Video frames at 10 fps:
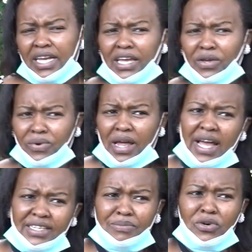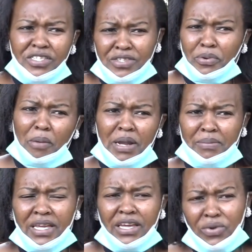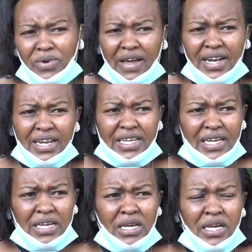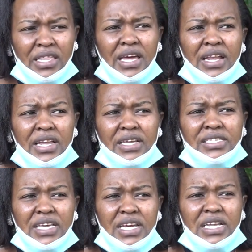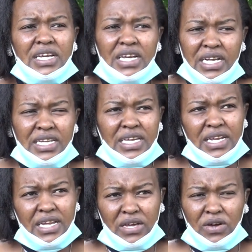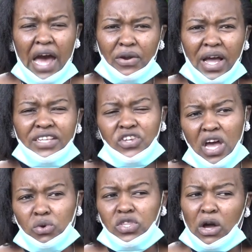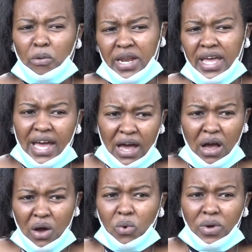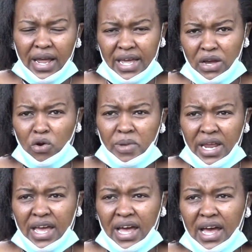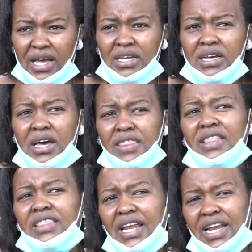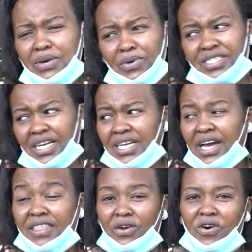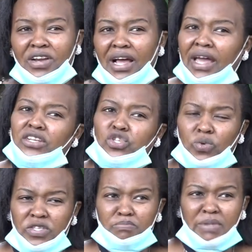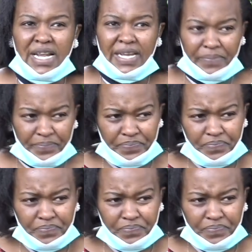Neke Kiruna, I asked him, what is the problem? Neke Kiruna, daddy. Then he said, Niere, arogansi ya kutia kumireheha ha, ogorage ya kumireheha ha. Then the lady was standing at the corner and she was smiling.